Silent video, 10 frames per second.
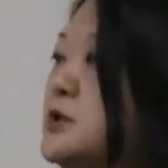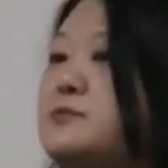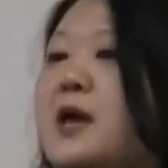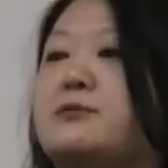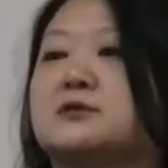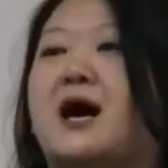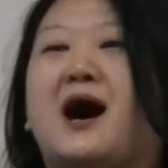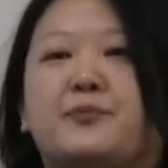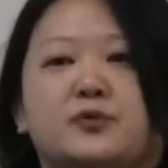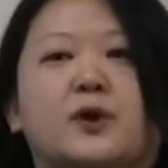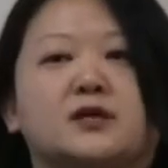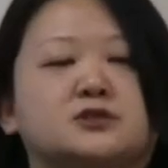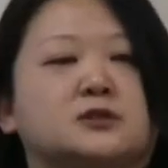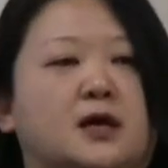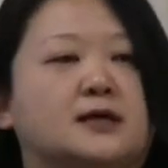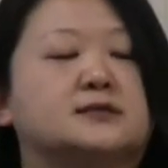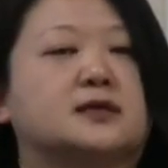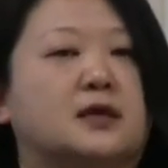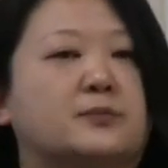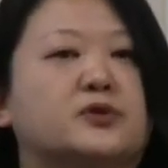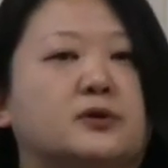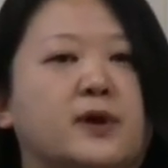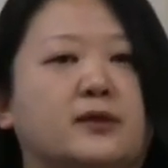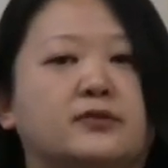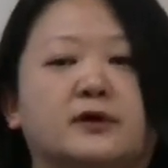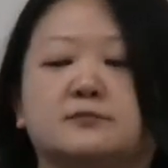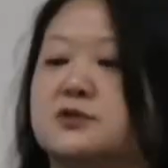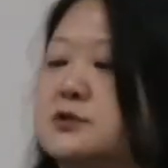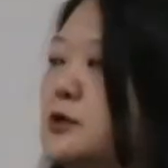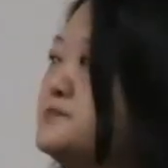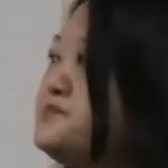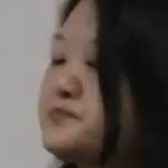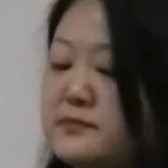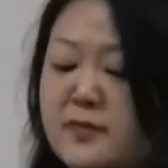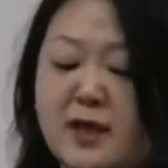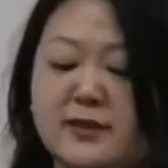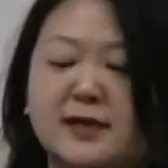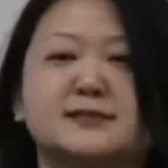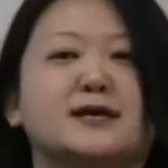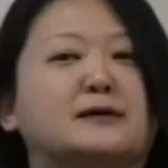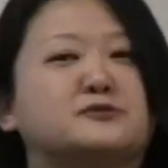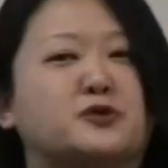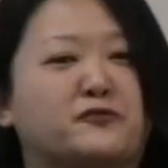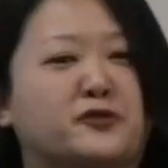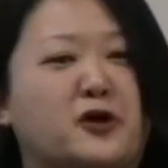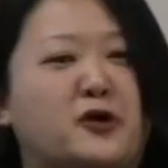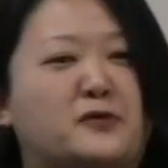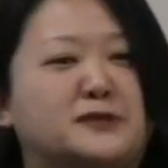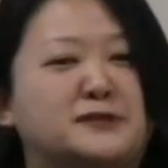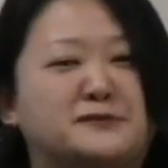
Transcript: really be able to operationalize and implement them. So that's the end. I'm sorry for the hurried,